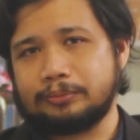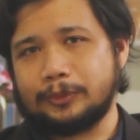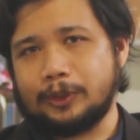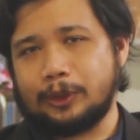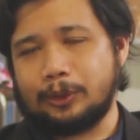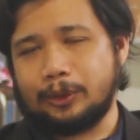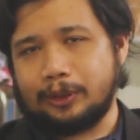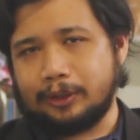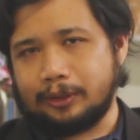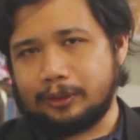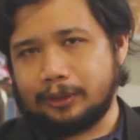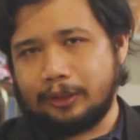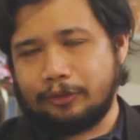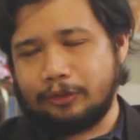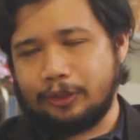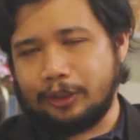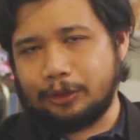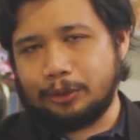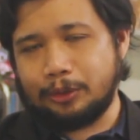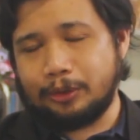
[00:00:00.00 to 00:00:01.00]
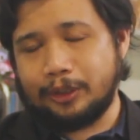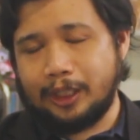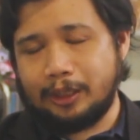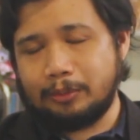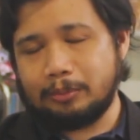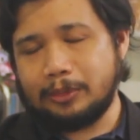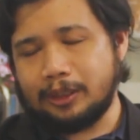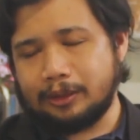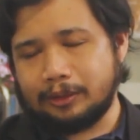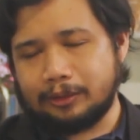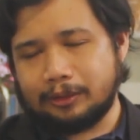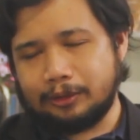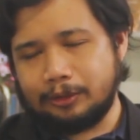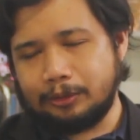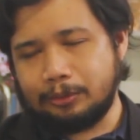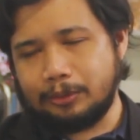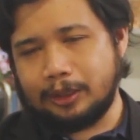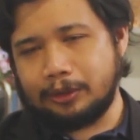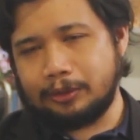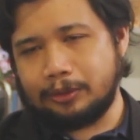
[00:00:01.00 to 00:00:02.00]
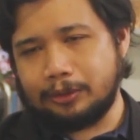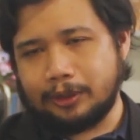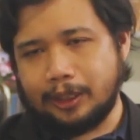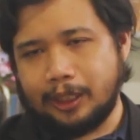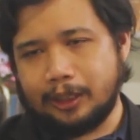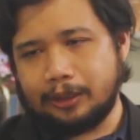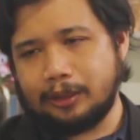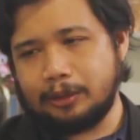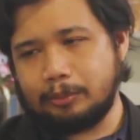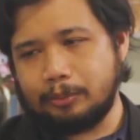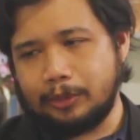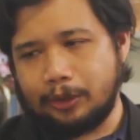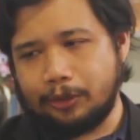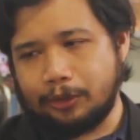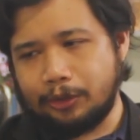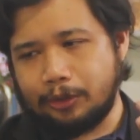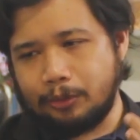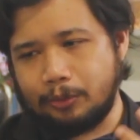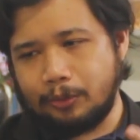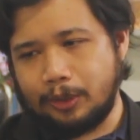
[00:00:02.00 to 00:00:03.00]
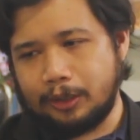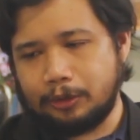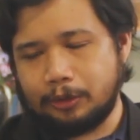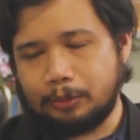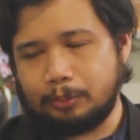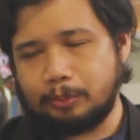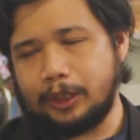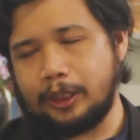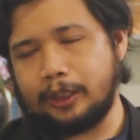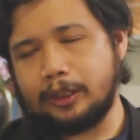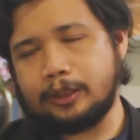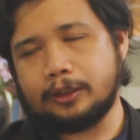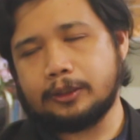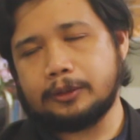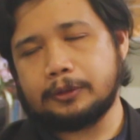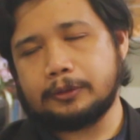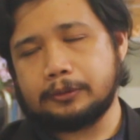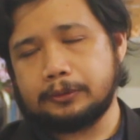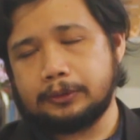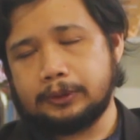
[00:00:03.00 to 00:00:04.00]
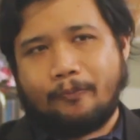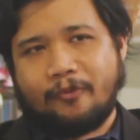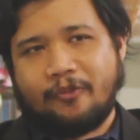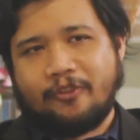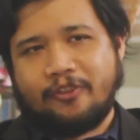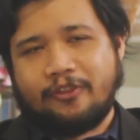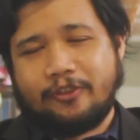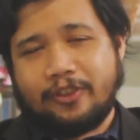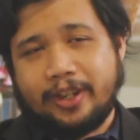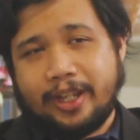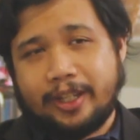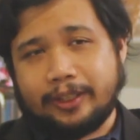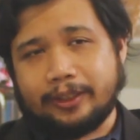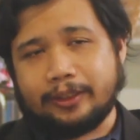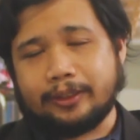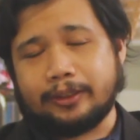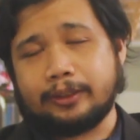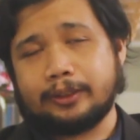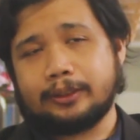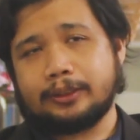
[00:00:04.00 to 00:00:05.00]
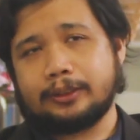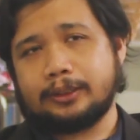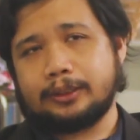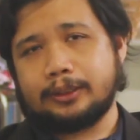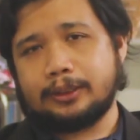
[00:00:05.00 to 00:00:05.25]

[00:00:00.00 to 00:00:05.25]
or if you're into gaming, you want to write it because you want to play it, then